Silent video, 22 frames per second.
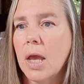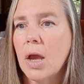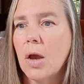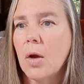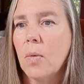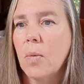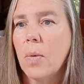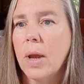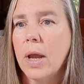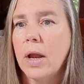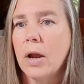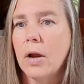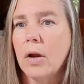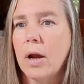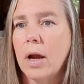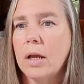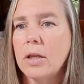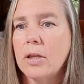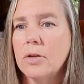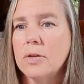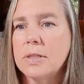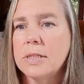where
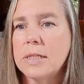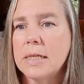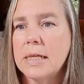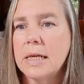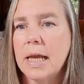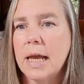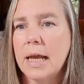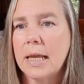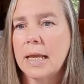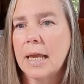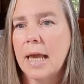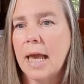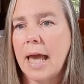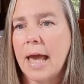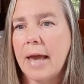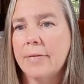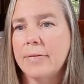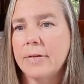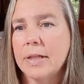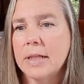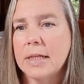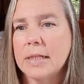you see I
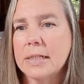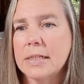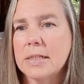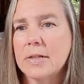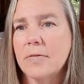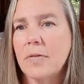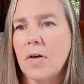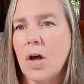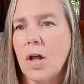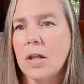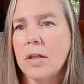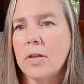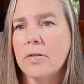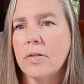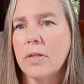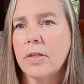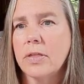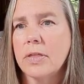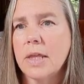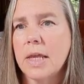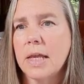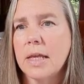have a list of all of
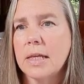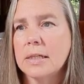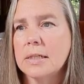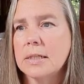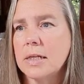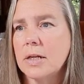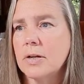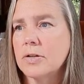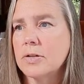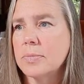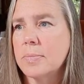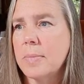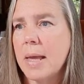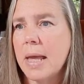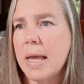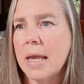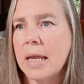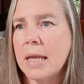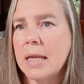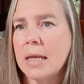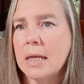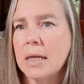the things. There's
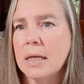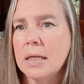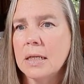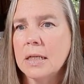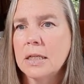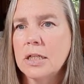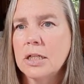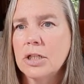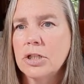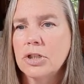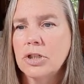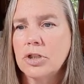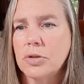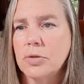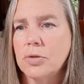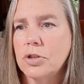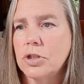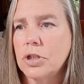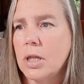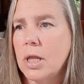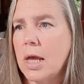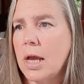May, June,
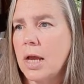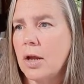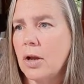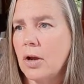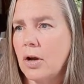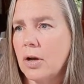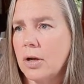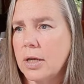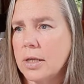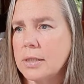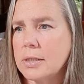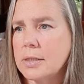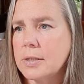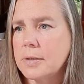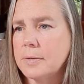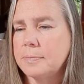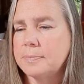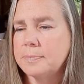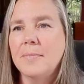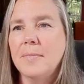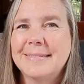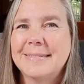July, August,
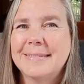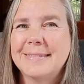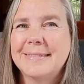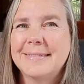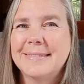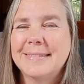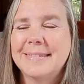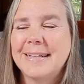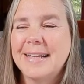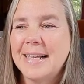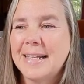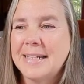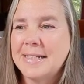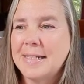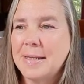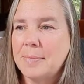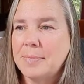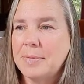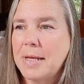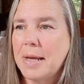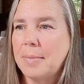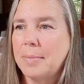
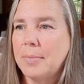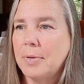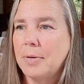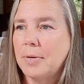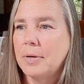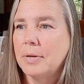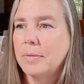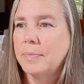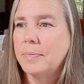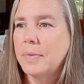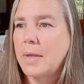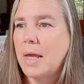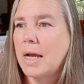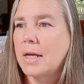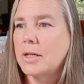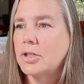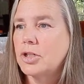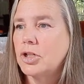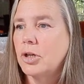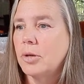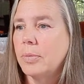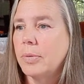September,
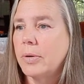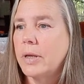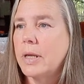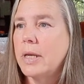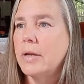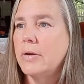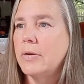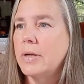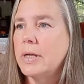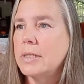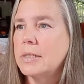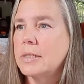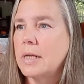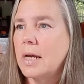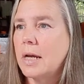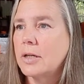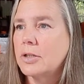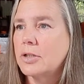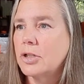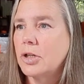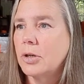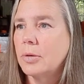October. Here is
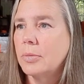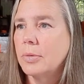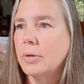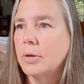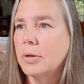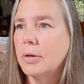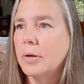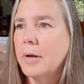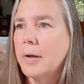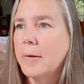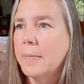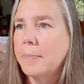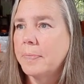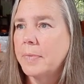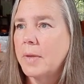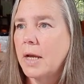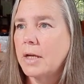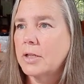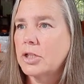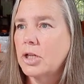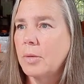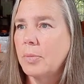October.
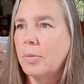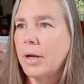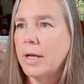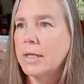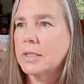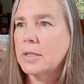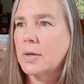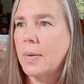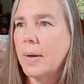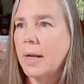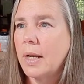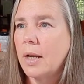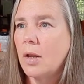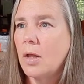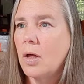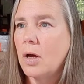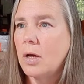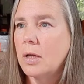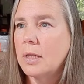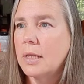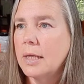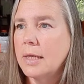October has quite a
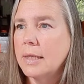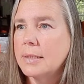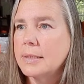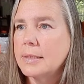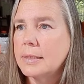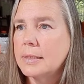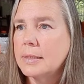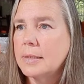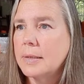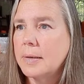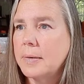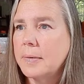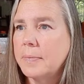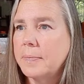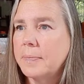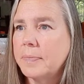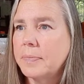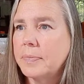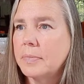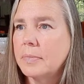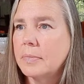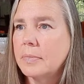long list.
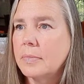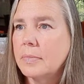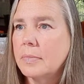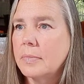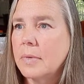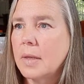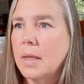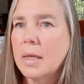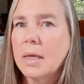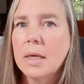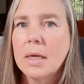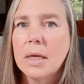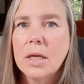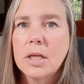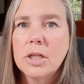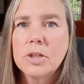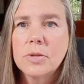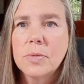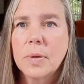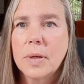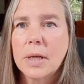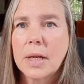
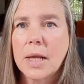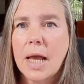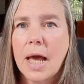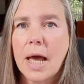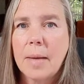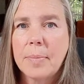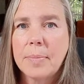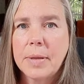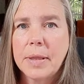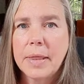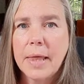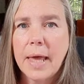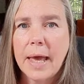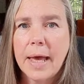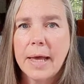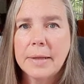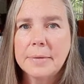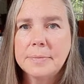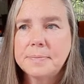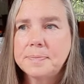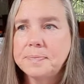So we're going to copy that.